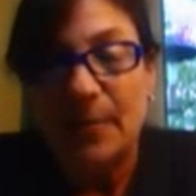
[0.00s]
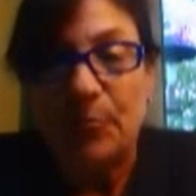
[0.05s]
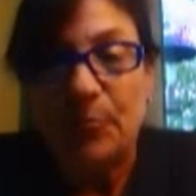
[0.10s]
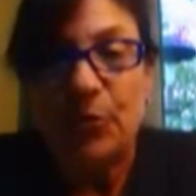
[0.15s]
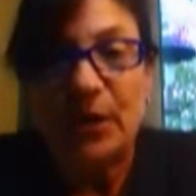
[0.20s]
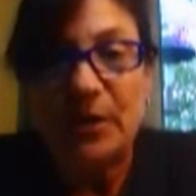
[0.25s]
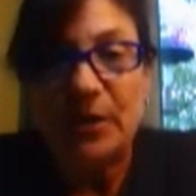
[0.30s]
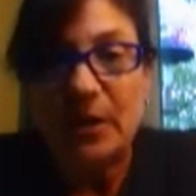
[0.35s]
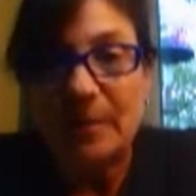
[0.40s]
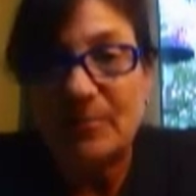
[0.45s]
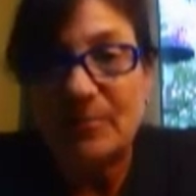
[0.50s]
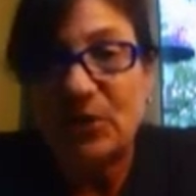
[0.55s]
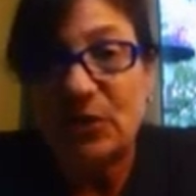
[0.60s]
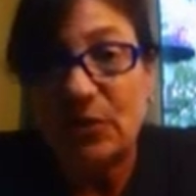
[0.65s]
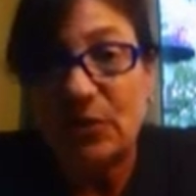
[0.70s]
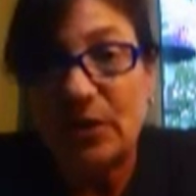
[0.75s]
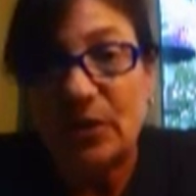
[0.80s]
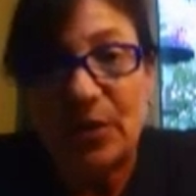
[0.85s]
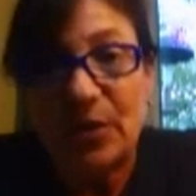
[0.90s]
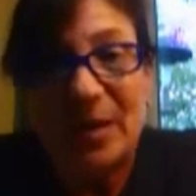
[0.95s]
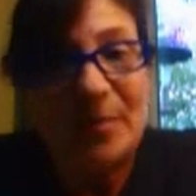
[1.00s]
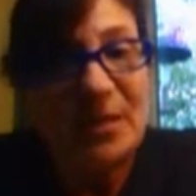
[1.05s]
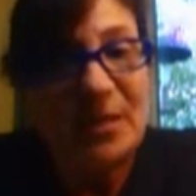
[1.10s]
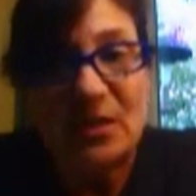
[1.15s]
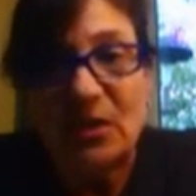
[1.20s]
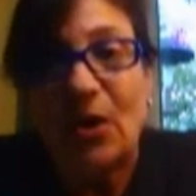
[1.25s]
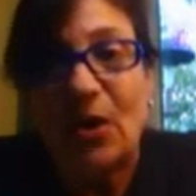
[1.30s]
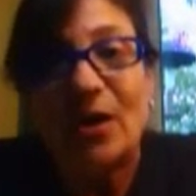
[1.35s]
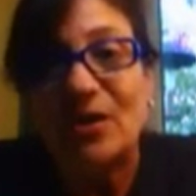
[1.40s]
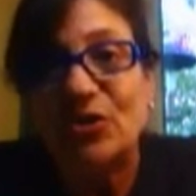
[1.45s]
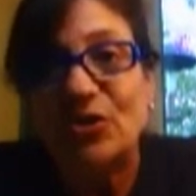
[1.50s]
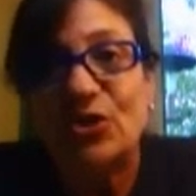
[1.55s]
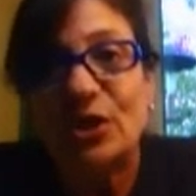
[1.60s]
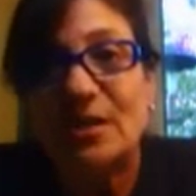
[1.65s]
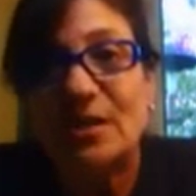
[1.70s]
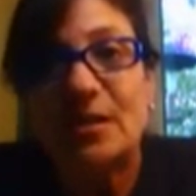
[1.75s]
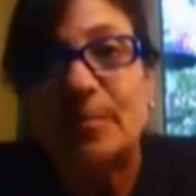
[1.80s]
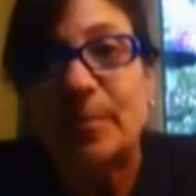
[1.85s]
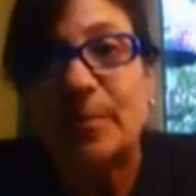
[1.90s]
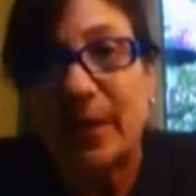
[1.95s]
Prenuptial agreements aren't
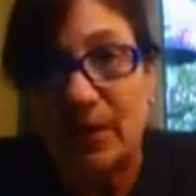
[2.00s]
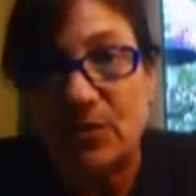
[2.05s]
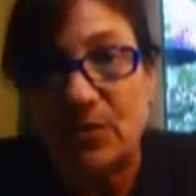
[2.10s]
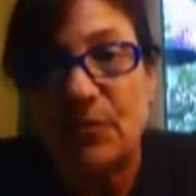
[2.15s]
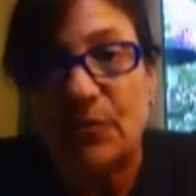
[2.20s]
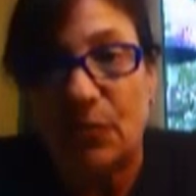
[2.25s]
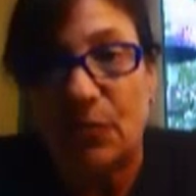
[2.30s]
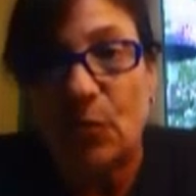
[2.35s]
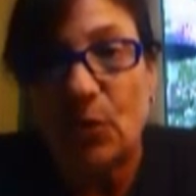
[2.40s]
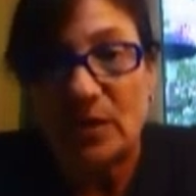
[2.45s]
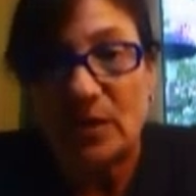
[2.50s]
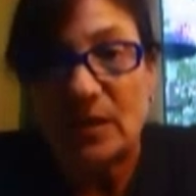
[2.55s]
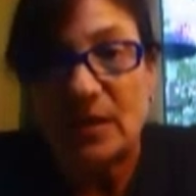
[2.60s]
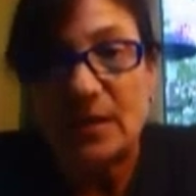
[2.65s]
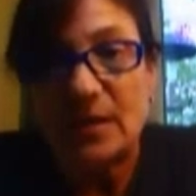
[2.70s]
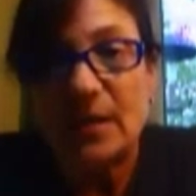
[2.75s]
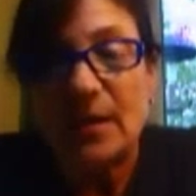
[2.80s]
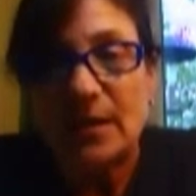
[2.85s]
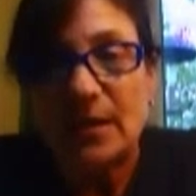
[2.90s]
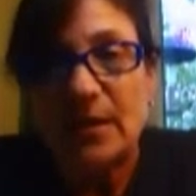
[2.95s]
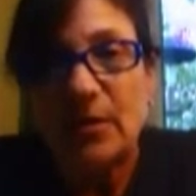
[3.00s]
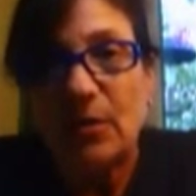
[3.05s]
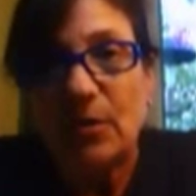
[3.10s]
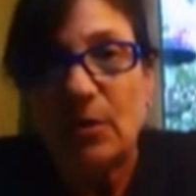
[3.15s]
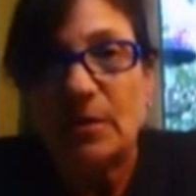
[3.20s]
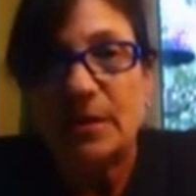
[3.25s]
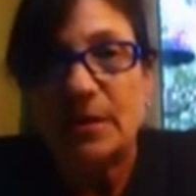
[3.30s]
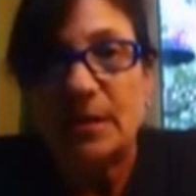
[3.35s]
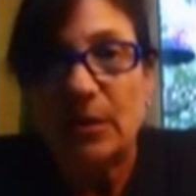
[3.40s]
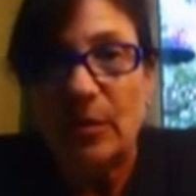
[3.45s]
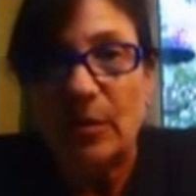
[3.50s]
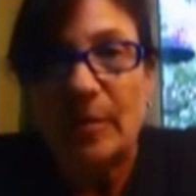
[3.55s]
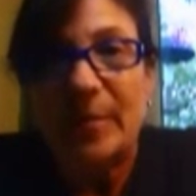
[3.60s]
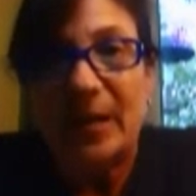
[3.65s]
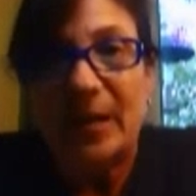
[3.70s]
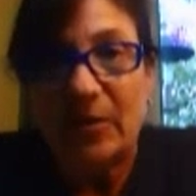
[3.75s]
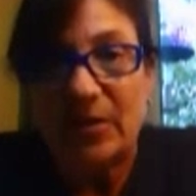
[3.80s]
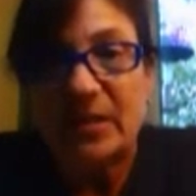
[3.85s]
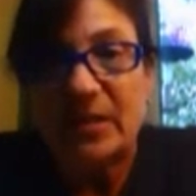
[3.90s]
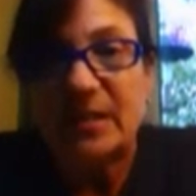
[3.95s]
just about divorce. They're also
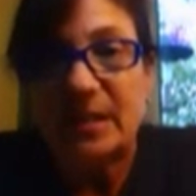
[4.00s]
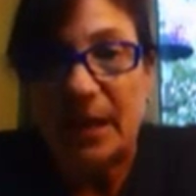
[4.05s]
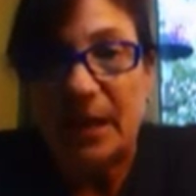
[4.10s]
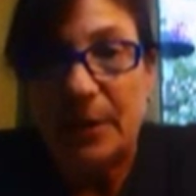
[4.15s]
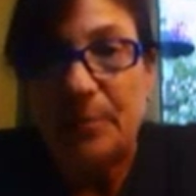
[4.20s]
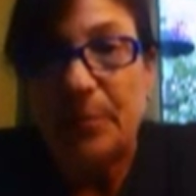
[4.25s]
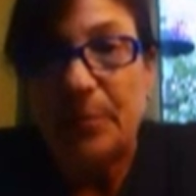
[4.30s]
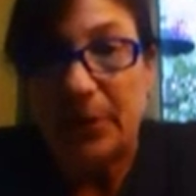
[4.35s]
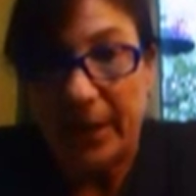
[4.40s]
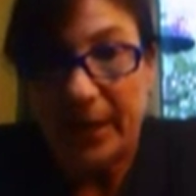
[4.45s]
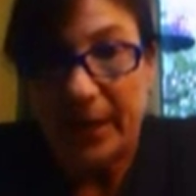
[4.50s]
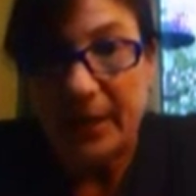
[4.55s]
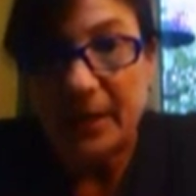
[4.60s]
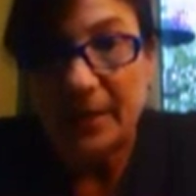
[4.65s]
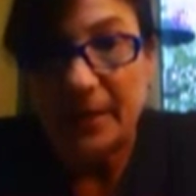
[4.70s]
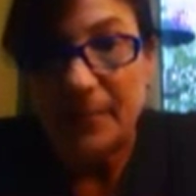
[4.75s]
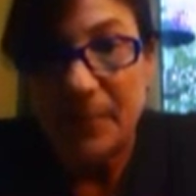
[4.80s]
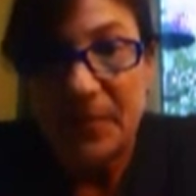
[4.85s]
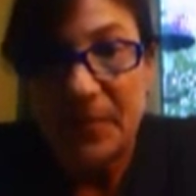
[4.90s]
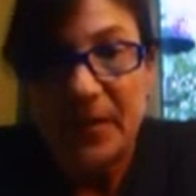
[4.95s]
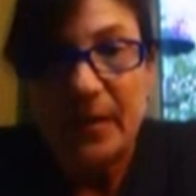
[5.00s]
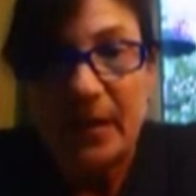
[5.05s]
about estate planning.